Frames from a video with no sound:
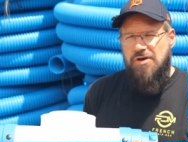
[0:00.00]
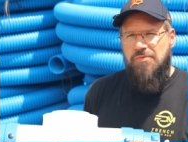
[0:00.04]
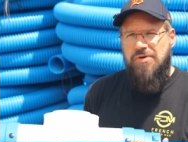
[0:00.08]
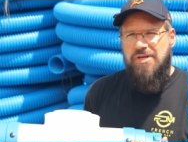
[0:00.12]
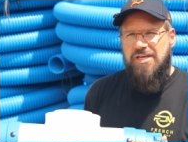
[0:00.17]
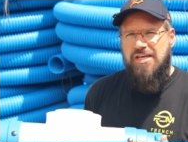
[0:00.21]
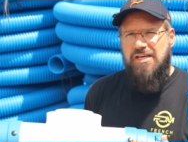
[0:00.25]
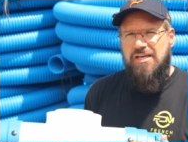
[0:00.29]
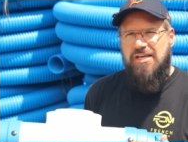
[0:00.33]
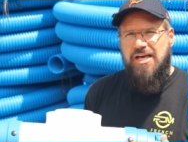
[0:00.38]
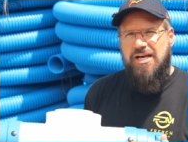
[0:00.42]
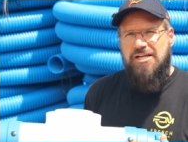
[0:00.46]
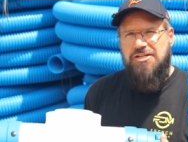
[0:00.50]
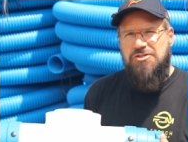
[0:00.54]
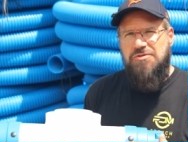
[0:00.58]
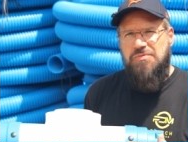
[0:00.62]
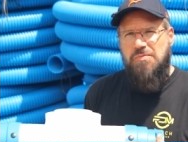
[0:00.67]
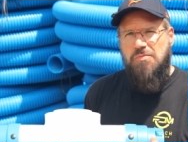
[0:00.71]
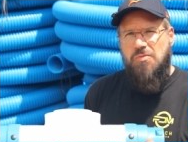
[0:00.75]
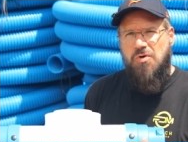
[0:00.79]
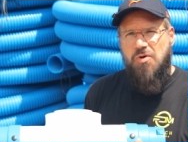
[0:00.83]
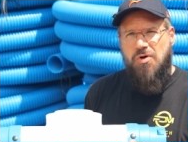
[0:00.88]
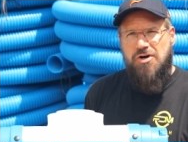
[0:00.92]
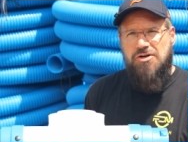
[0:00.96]
that we can
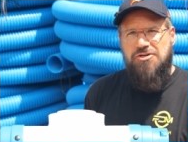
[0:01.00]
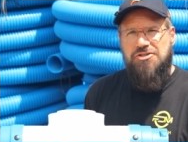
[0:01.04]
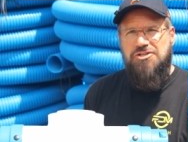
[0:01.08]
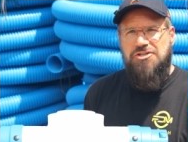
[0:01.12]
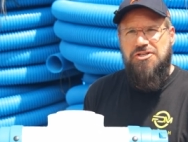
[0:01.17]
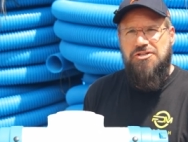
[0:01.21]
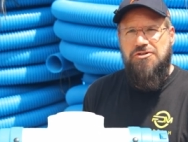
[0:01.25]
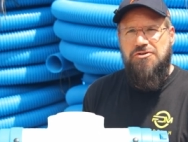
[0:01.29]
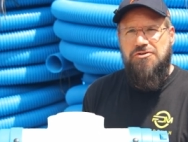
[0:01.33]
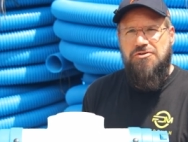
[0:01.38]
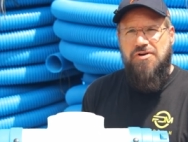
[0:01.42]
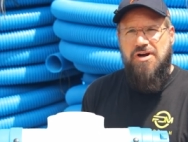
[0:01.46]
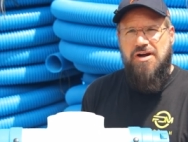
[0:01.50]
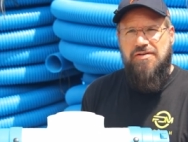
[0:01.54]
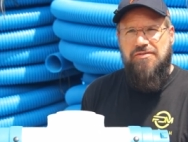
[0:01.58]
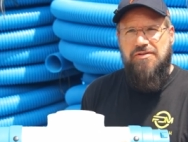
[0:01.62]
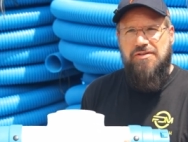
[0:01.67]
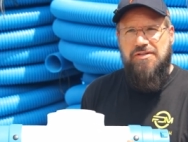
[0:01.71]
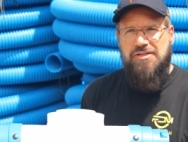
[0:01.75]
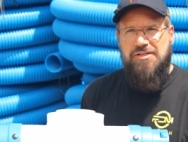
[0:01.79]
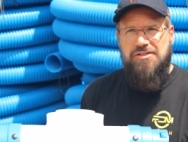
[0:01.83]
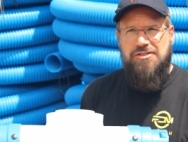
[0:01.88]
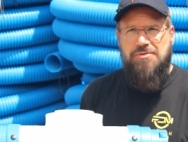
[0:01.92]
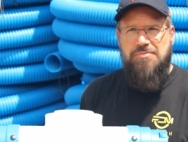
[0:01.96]
catch more shingle,
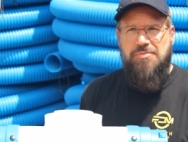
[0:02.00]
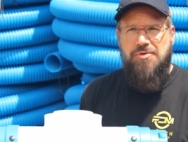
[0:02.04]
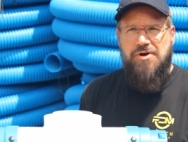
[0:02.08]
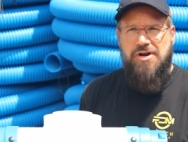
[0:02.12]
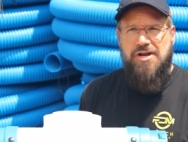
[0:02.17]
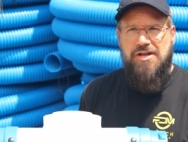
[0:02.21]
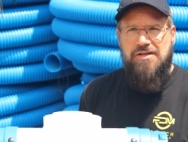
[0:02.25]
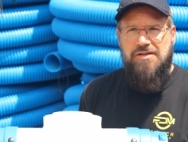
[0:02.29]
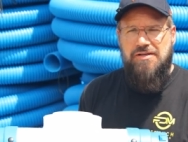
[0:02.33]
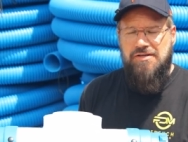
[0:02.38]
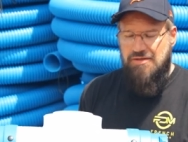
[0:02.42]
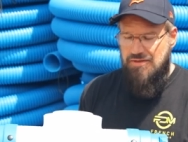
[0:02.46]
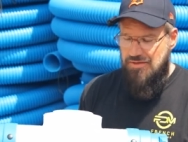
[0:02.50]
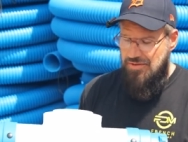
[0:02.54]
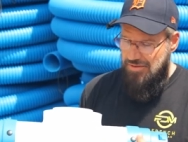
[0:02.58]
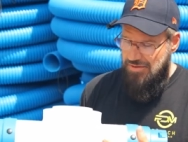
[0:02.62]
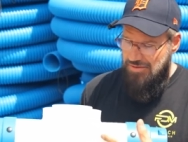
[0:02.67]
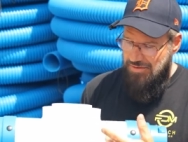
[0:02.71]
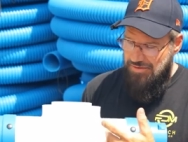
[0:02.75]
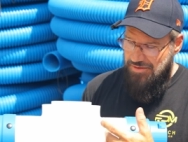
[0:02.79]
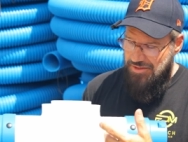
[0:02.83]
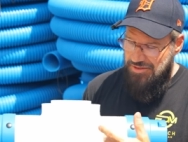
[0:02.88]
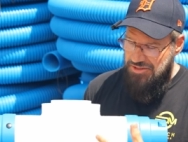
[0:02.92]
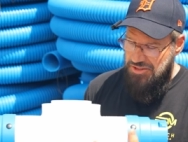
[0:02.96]
gravel, and debris.
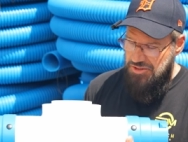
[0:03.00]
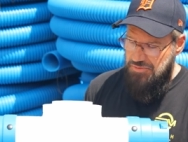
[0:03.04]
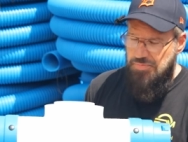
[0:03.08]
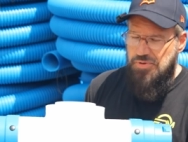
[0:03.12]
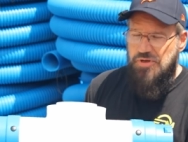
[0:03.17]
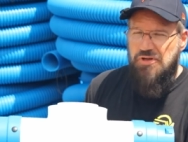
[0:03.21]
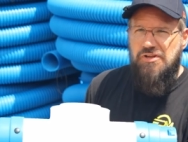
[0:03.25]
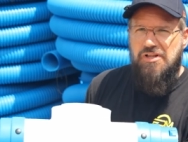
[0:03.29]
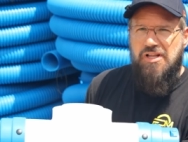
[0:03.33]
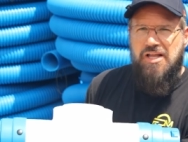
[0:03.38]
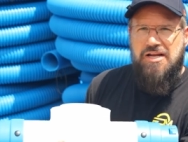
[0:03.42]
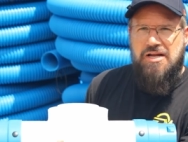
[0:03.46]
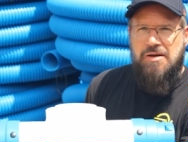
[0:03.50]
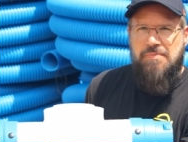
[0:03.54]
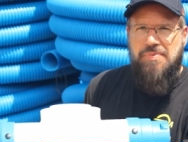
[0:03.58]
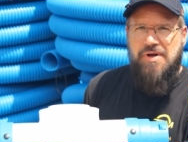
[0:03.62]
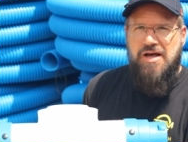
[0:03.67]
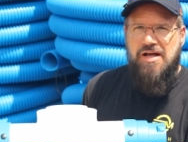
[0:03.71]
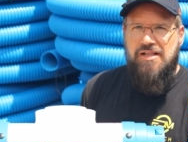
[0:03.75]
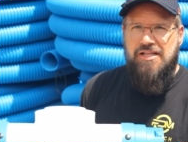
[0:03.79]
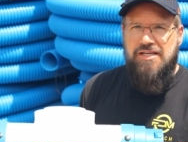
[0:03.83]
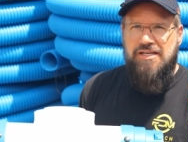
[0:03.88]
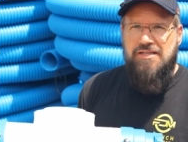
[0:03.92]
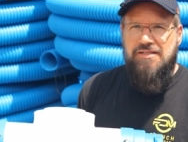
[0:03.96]
This is built like a
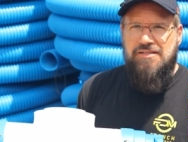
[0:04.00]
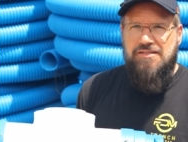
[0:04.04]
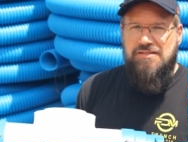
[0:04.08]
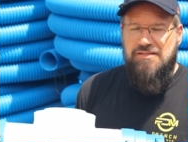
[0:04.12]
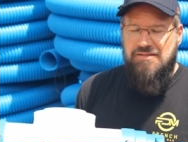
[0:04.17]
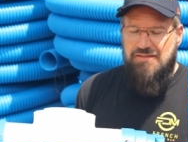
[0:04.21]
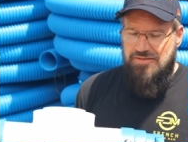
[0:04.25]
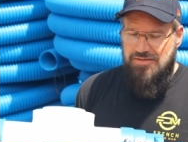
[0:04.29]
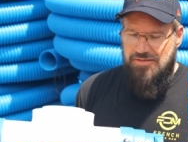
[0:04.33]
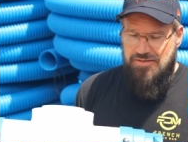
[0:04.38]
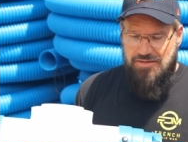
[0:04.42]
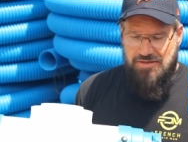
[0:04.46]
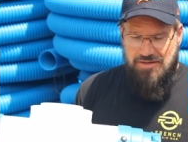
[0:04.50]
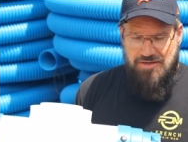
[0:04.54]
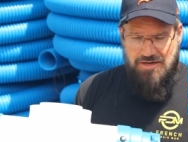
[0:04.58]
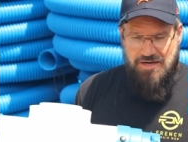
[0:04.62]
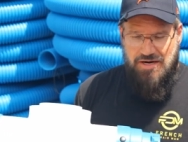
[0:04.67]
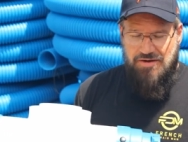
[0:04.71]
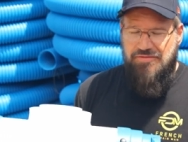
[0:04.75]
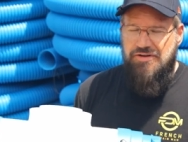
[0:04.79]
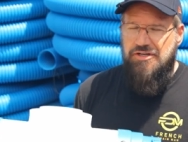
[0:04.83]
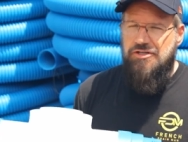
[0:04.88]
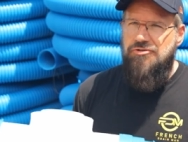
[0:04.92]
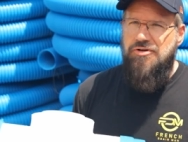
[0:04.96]
belly.
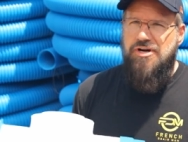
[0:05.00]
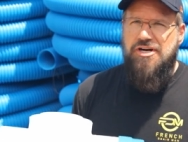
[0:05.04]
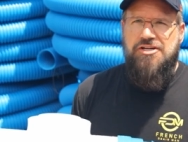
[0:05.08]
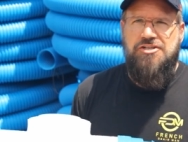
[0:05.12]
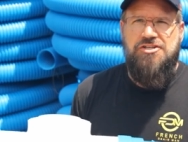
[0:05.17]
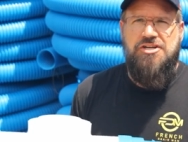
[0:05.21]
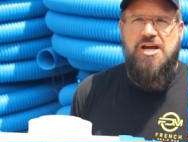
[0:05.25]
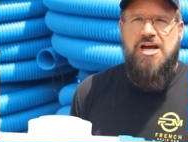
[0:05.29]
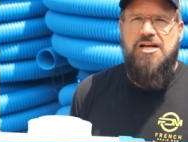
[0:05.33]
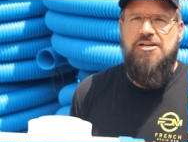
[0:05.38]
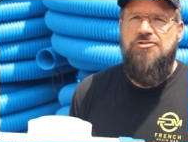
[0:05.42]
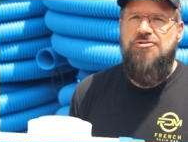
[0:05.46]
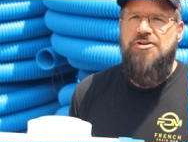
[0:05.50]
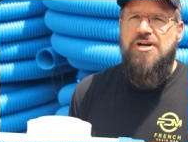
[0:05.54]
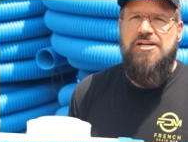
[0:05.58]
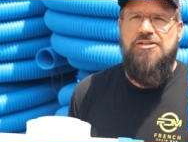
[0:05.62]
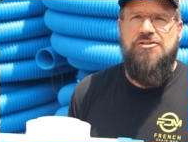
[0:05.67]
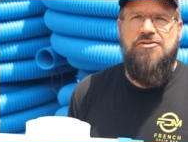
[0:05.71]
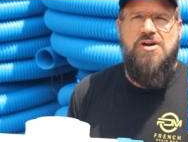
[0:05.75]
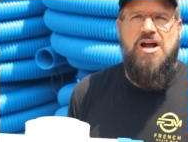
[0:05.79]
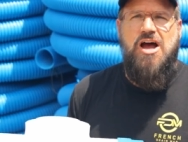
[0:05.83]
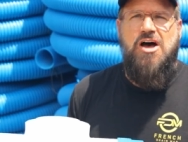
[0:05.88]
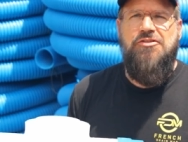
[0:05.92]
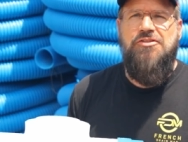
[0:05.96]
Every drainage
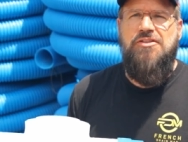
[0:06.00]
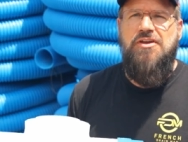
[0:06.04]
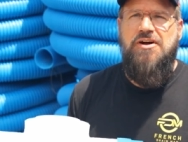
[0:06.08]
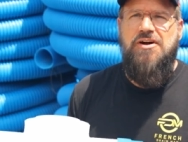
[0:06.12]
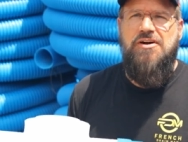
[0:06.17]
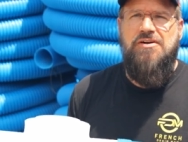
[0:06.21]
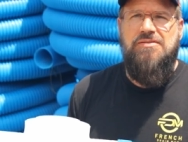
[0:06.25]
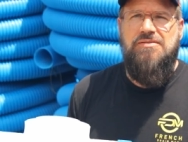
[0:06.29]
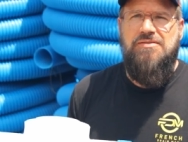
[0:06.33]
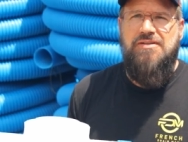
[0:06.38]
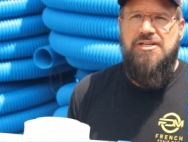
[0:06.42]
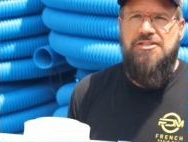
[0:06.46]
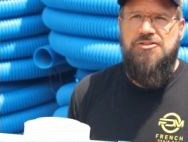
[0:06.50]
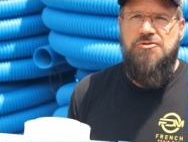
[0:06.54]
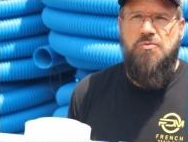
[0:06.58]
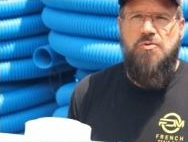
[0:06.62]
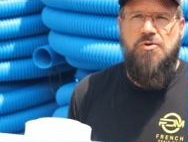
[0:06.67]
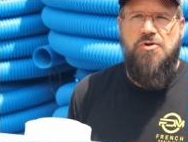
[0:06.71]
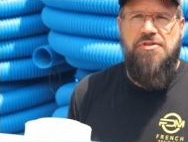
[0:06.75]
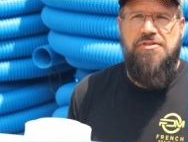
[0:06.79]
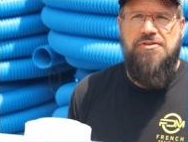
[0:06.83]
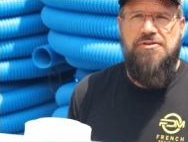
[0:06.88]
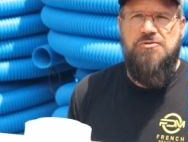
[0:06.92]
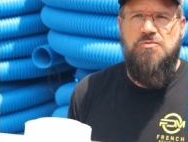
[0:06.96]
contractor out there that's
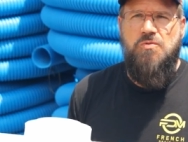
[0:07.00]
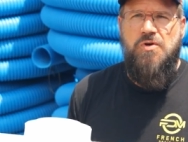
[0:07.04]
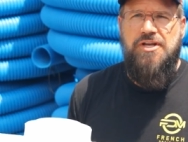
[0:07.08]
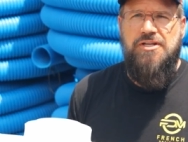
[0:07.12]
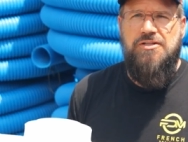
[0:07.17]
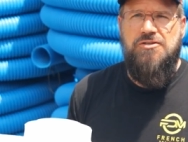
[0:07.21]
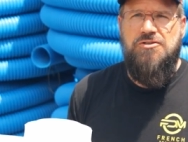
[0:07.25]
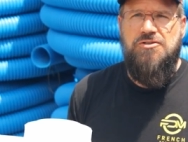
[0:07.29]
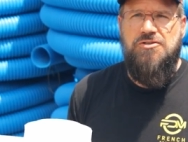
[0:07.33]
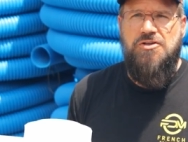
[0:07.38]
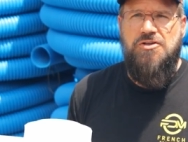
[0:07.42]
worth his weight in